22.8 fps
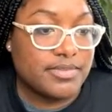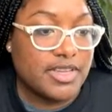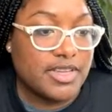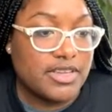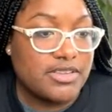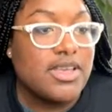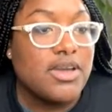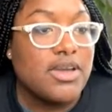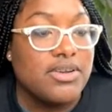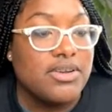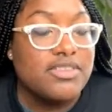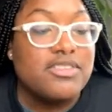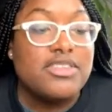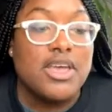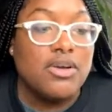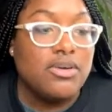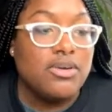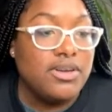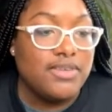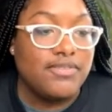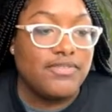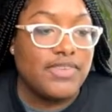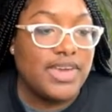So it's
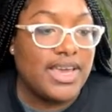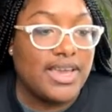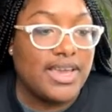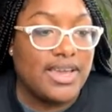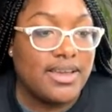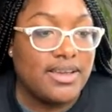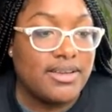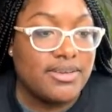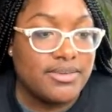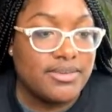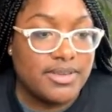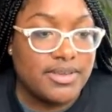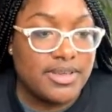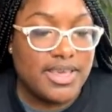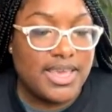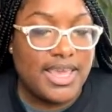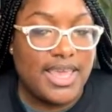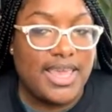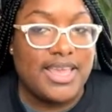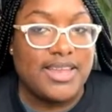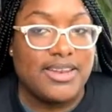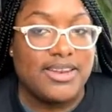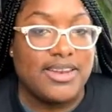totally fine.
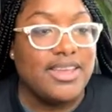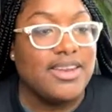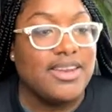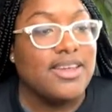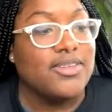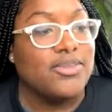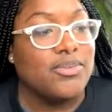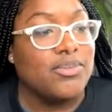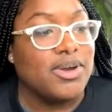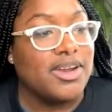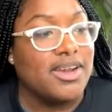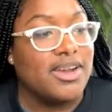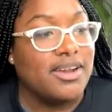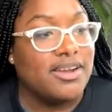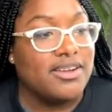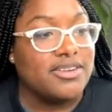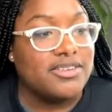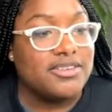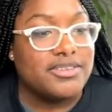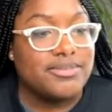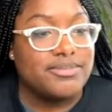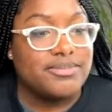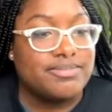In other
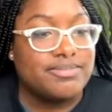words.